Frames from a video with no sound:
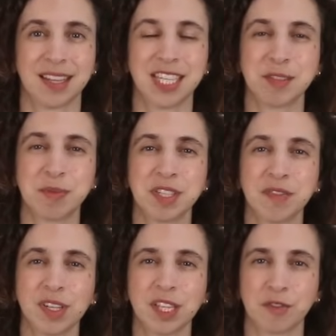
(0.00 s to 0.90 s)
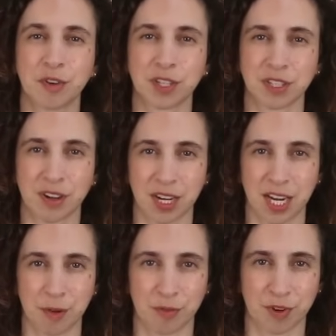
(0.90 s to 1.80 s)
They specifically focused on
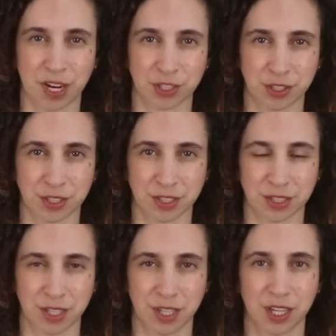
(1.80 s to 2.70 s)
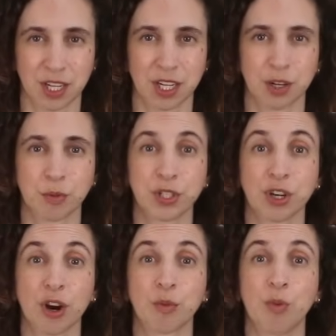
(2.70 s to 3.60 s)
hip fractures, which
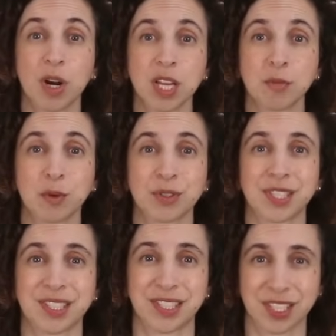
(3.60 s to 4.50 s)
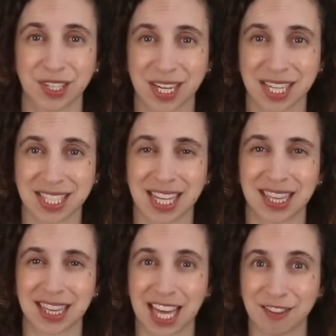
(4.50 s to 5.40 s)
are one of the most serious
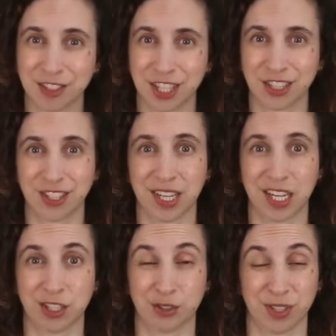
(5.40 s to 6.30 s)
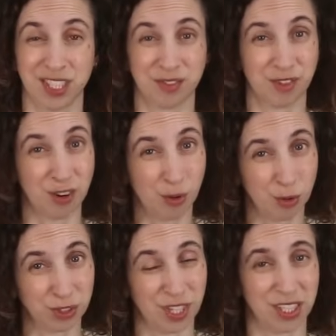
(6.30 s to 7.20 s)
and life changing injuries for
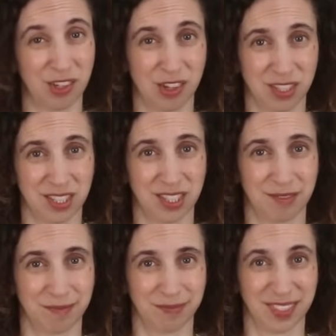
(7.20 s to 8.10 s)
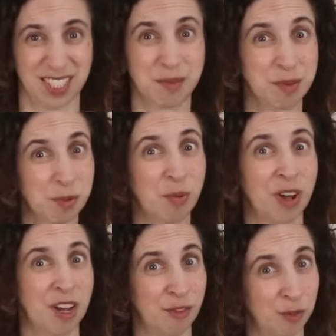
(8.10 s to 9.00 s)
older adults, something we
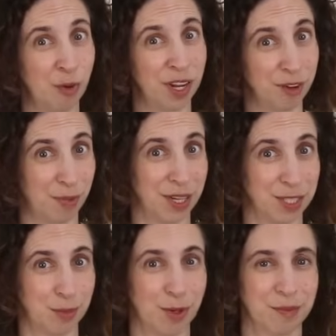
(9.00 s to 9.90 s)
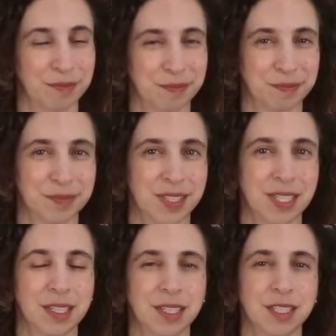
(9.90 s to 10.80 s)
want to avoid if possible.
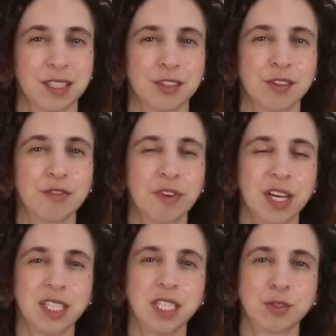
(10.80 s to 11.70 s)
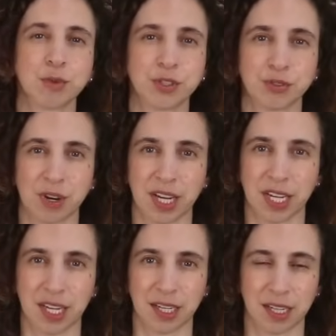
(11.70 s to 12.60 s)
So the findings were
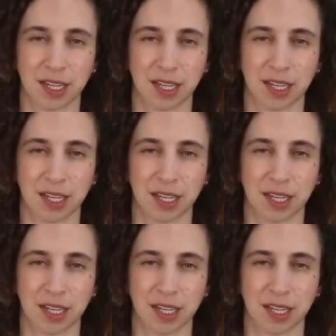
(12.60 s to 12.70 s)
striking.